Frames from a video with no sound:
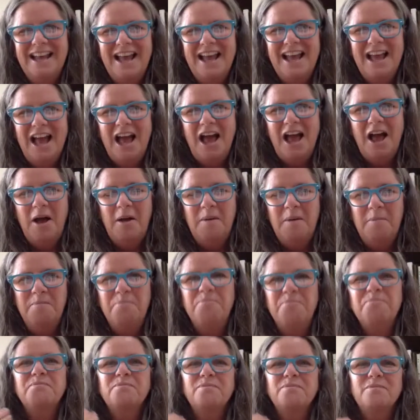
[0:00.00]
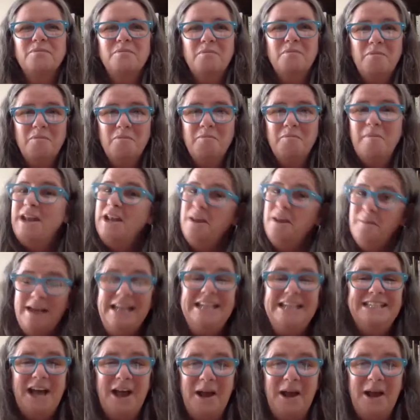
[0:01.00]
um, many,
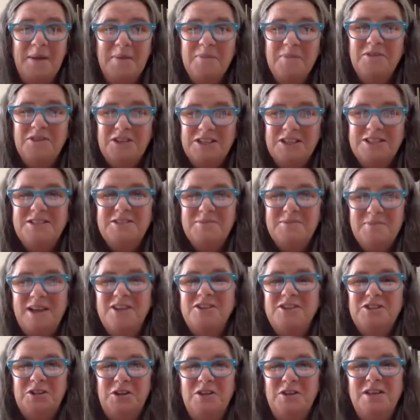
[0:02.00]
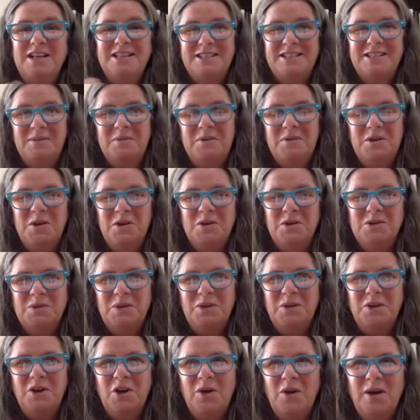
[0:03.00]
many times, just to make sure that someone knows
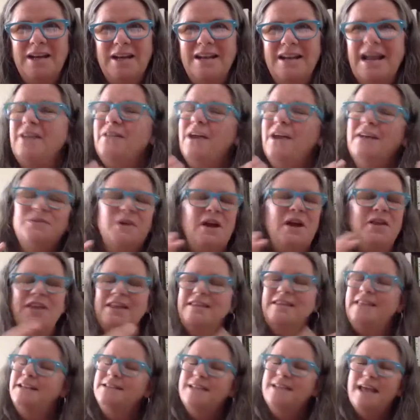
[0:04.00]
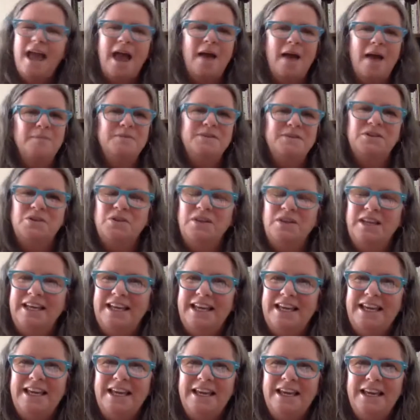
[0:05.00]
where they're going. I, so I think that's absolutely
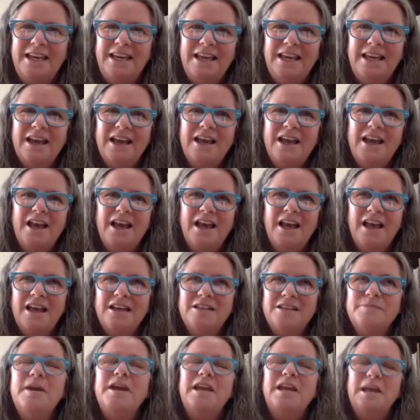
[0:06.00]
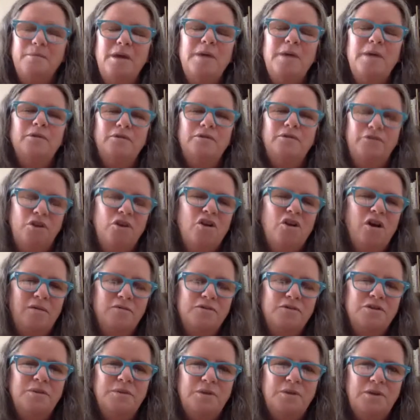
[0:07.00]
key, is making people feel
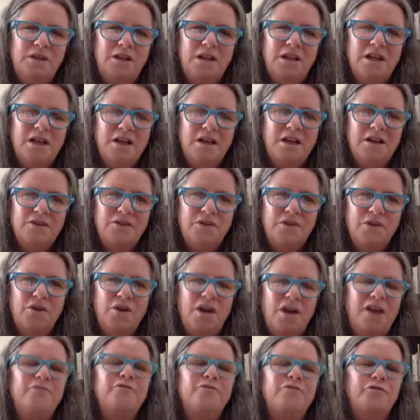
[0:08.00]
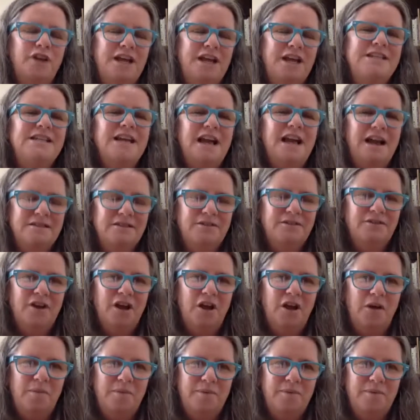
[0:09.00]
comfortable so they're not afraid to ask for
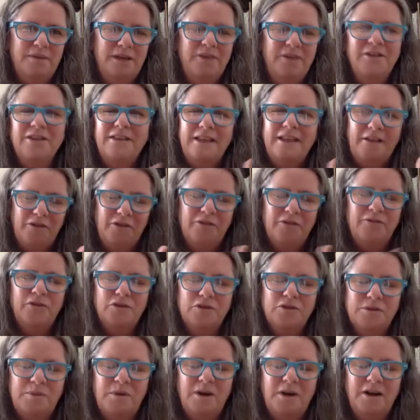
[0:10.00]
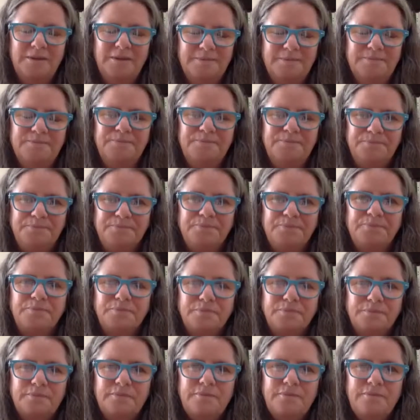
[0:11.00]
help. I think that's the first
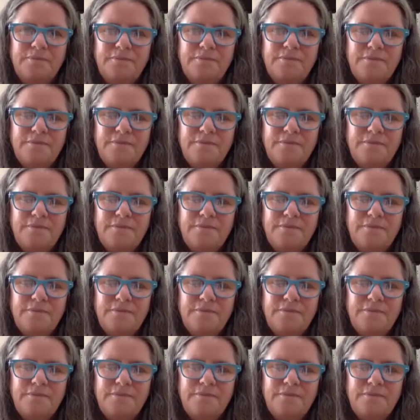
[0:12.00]
part.